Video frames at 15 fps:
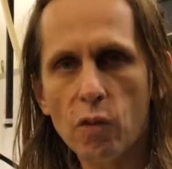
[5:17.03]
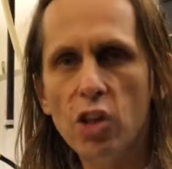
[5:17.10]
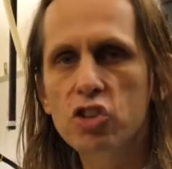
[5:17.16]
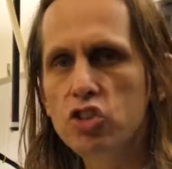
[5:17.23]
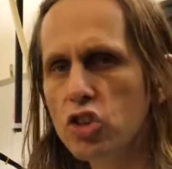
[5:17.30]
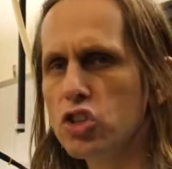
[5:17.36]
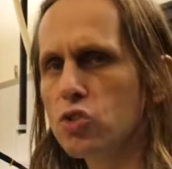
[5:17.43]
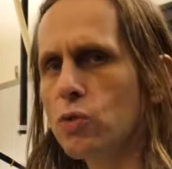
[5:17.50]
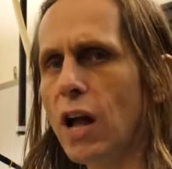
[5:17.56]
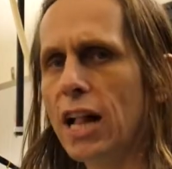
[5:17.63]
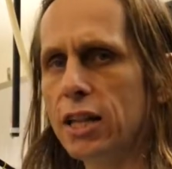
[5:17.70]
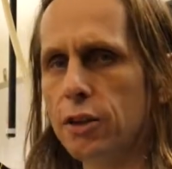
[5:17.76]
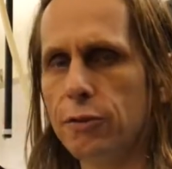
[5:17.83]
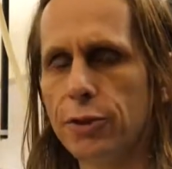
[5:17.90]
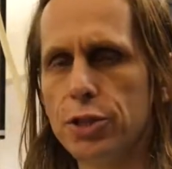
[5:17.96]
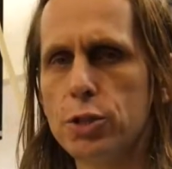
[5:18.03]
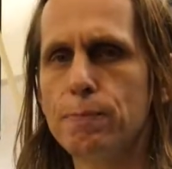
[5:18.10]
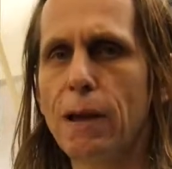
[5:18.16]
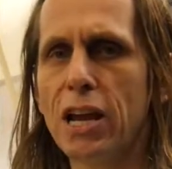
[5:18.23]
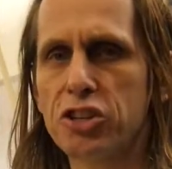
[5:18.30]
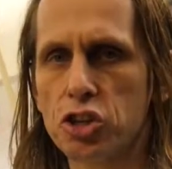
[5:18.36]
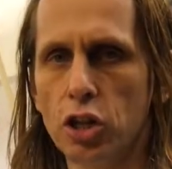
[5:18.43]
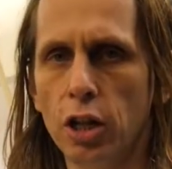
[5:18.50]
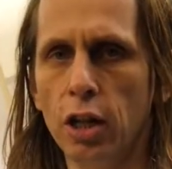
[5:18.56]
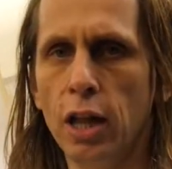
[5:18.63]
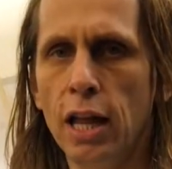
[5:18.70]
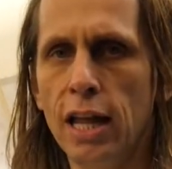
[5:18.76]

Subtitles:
So it's a relatively special